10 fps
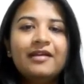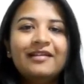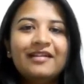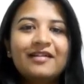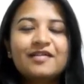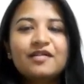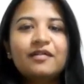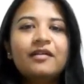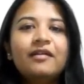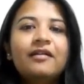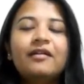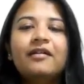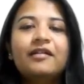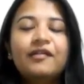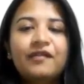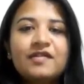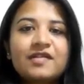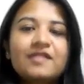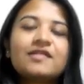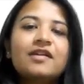There are certain
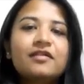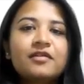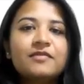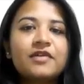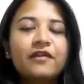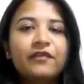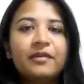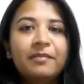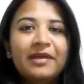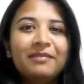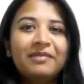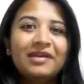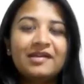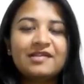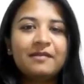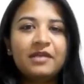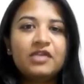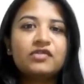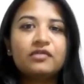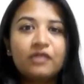differences in terms of the PMP
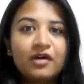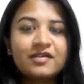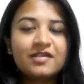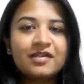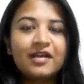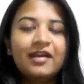examination cost